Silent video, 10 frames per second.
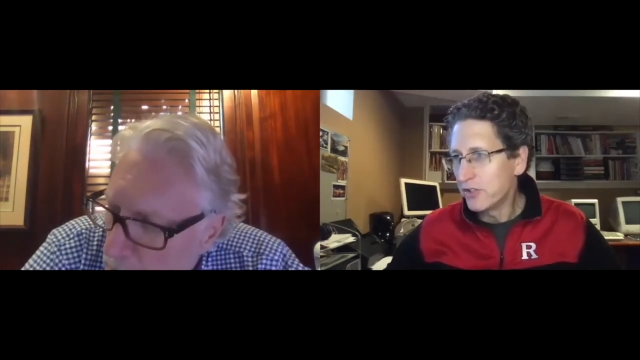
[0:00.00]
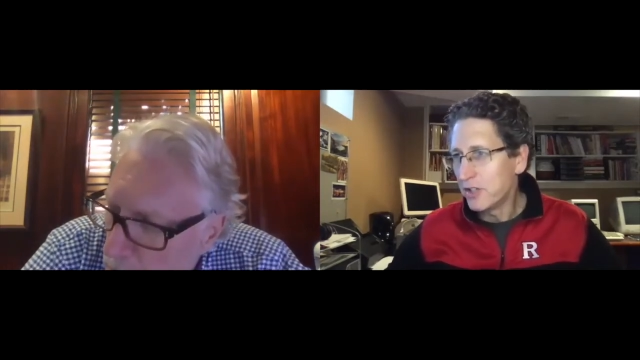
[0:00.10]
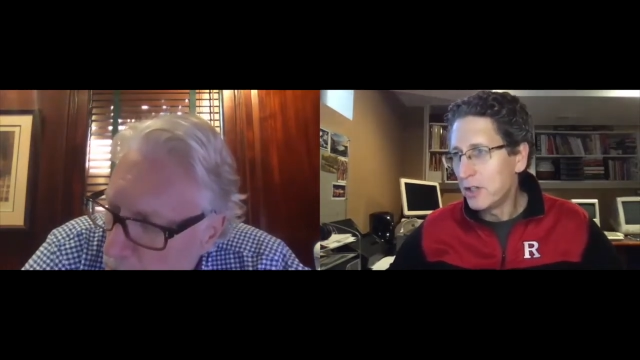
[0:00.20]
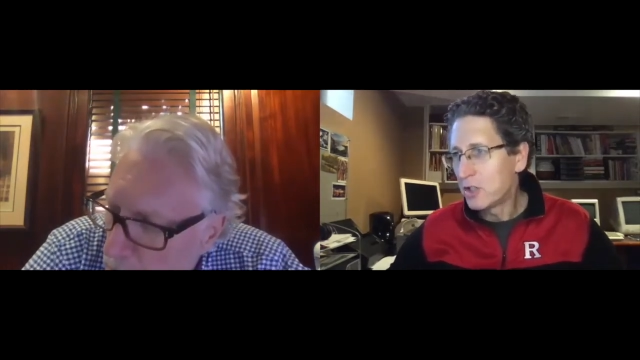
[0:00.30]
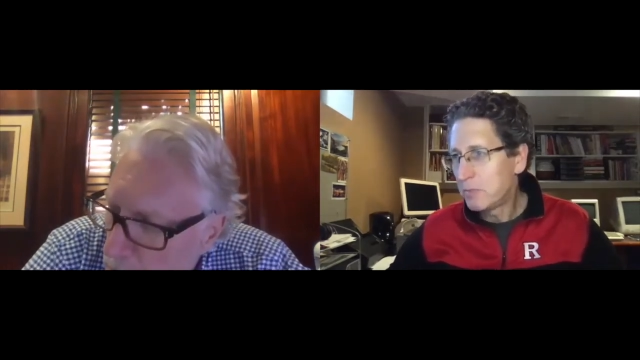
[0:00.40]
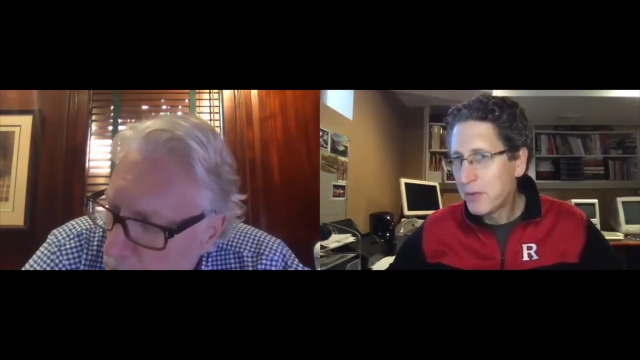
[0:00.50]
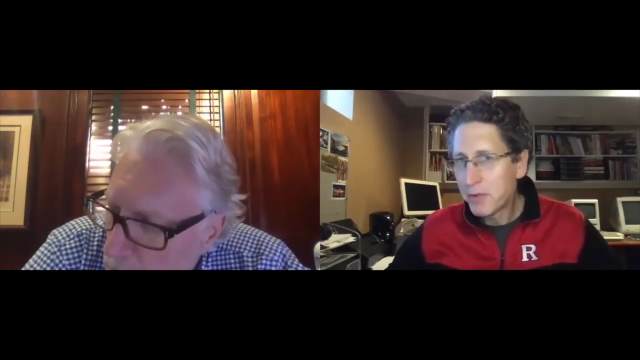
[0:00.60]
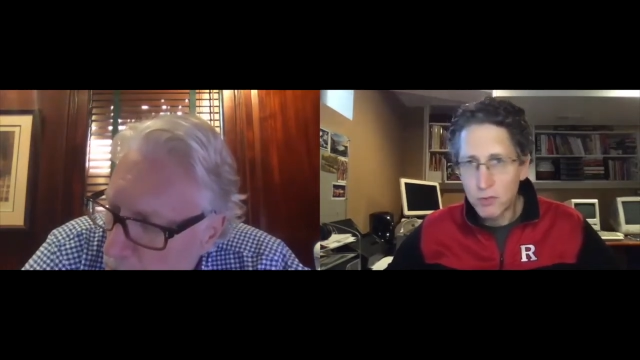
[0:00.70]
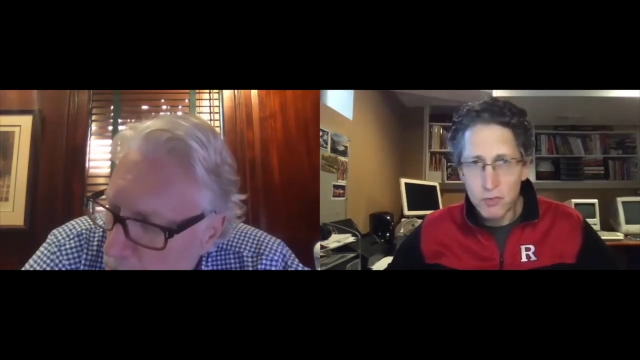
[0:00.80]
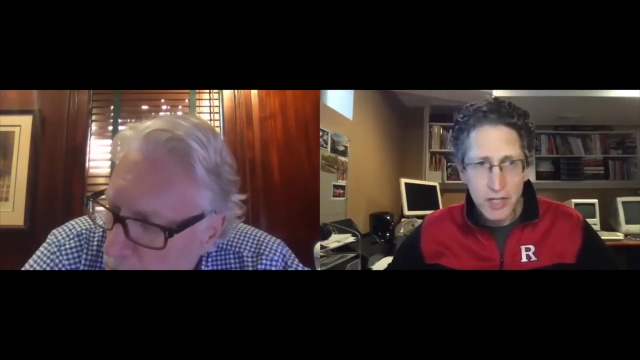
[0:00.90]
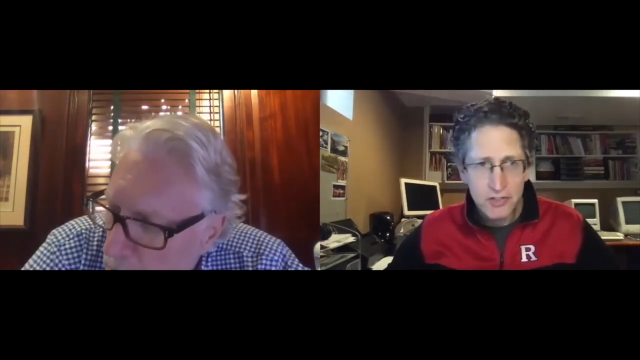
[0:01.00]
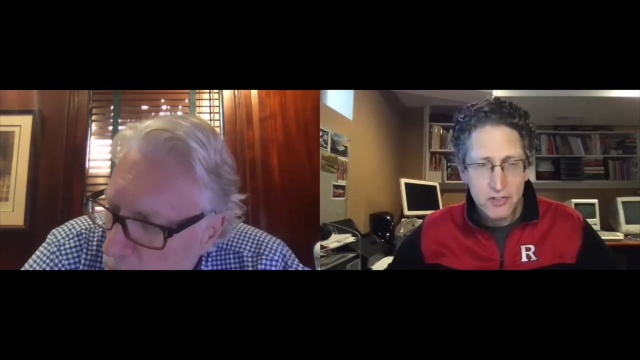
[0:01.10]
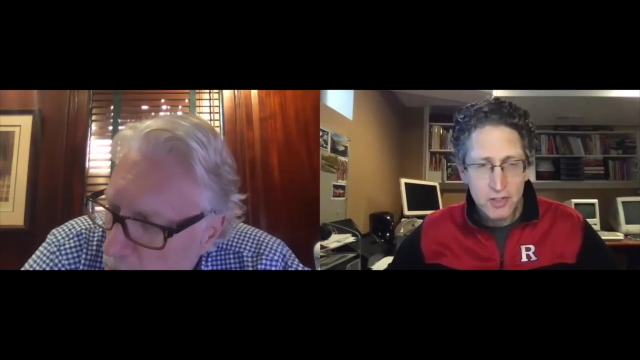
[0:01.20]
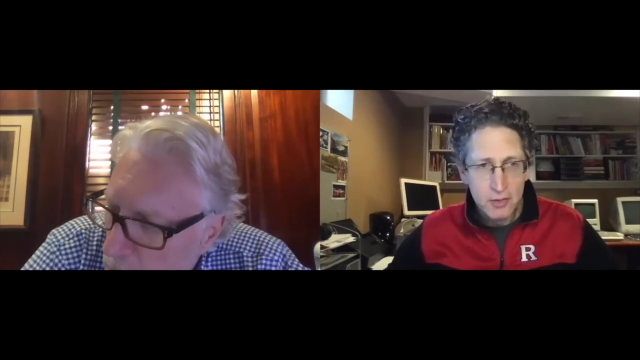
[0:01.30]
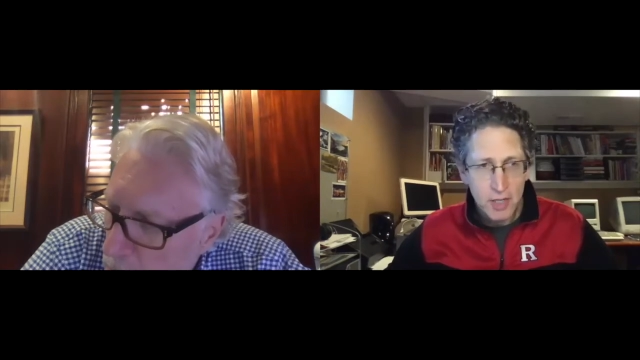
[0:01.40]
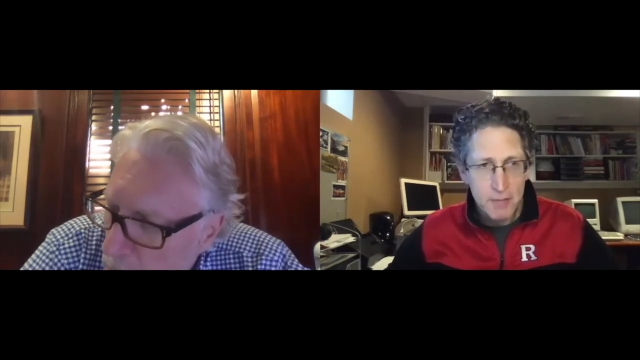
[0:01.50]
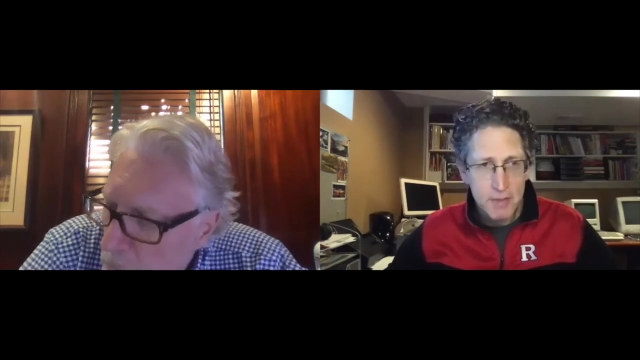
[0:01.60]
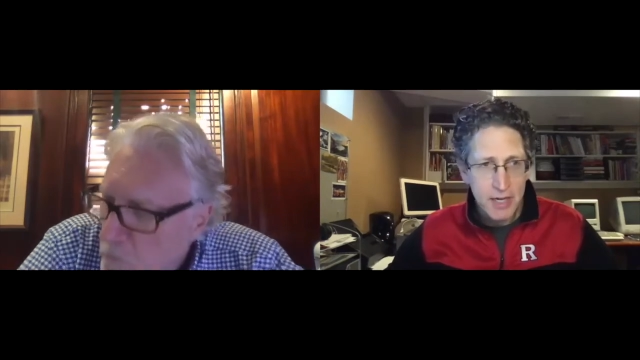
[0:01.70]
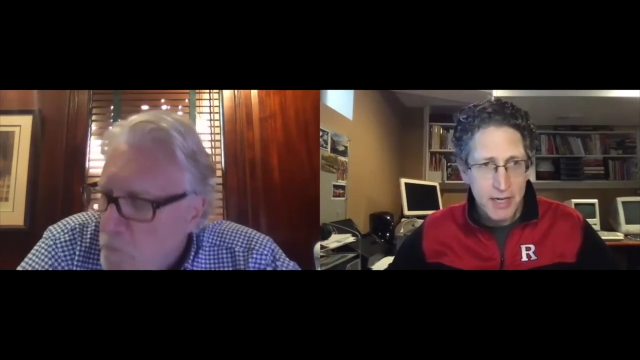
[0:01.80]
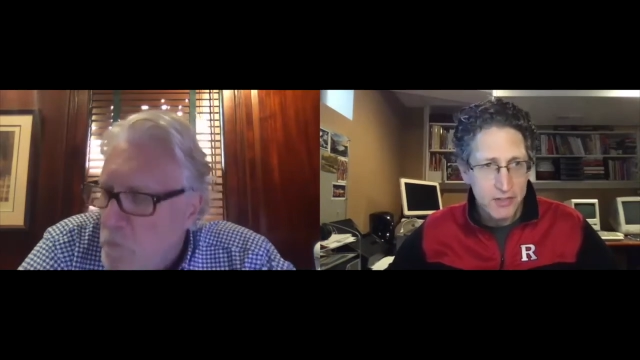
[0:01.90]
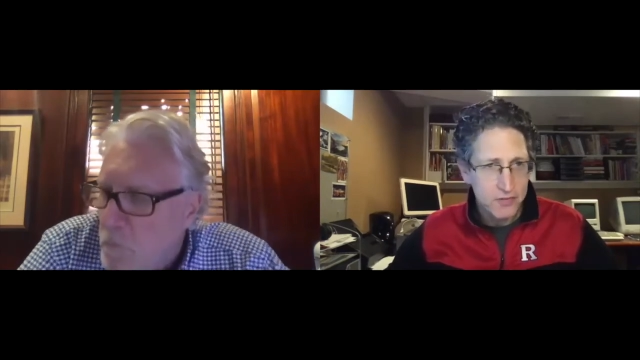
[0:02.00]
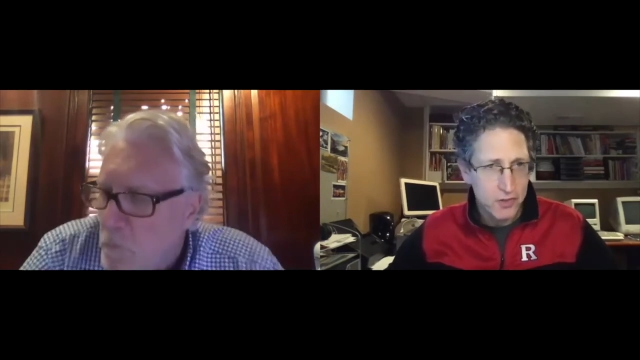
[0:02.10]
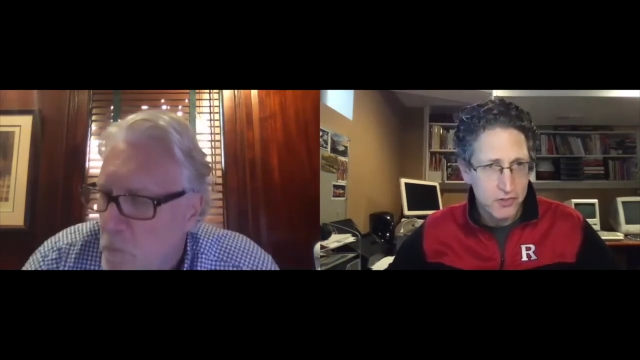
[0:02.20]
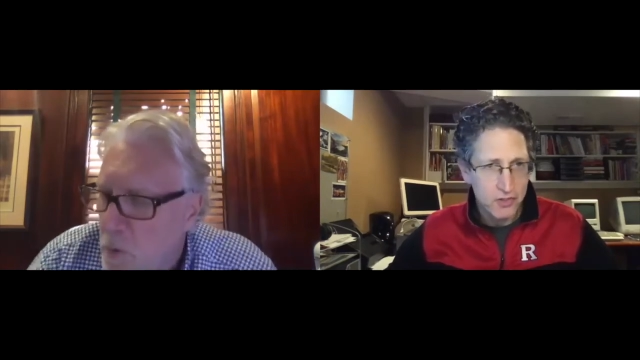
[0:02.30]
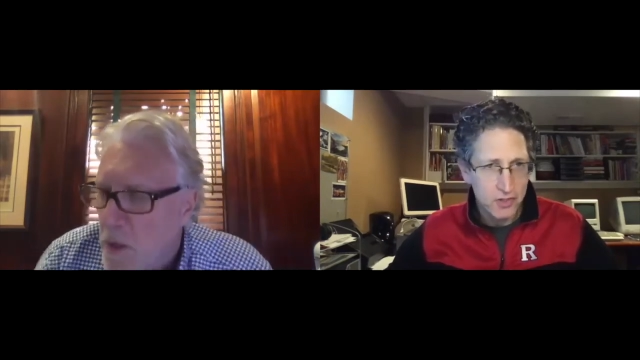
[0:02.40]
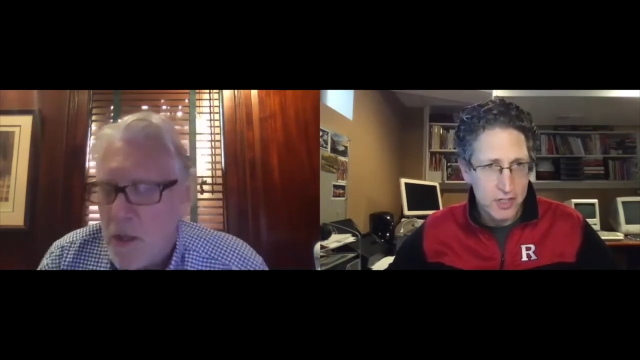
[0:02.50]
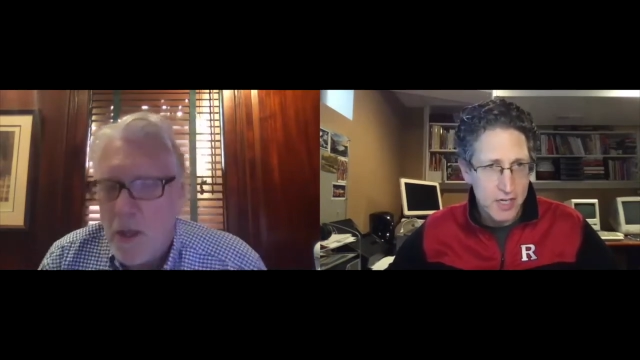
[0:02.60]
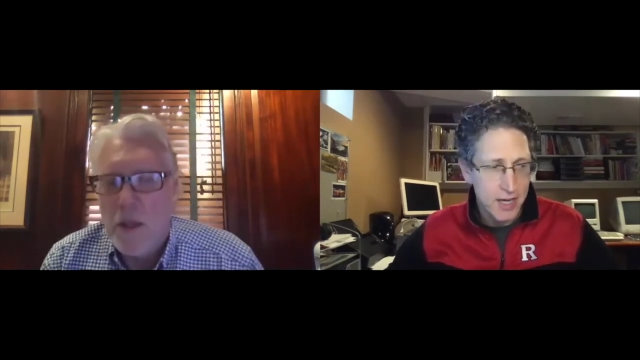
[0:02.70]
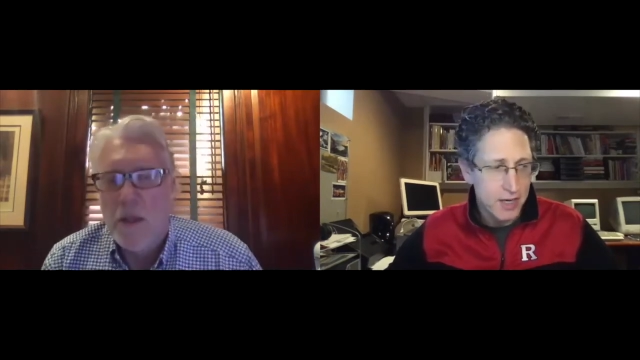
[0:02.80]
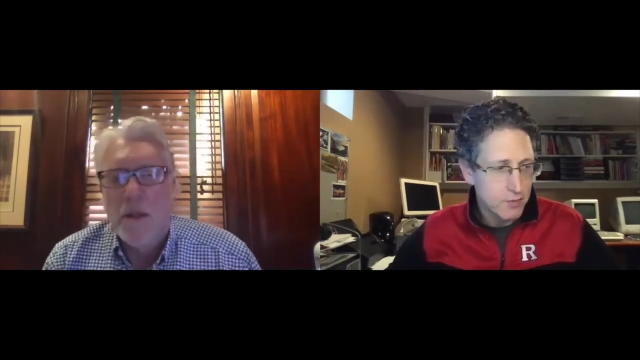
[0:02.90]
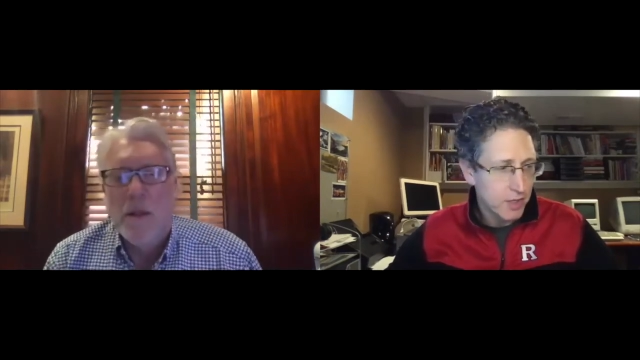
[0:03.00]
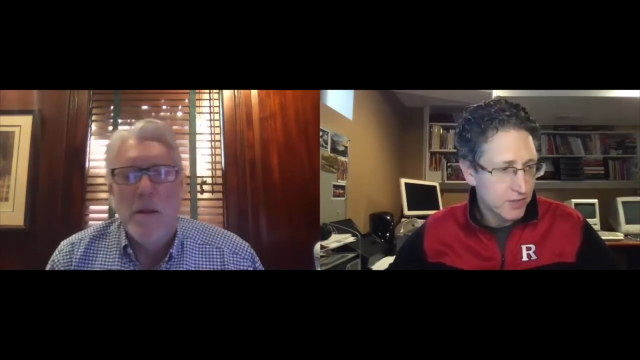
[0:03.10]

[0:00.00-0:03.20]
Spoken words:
Can you explain what a REST API is versus a non-REST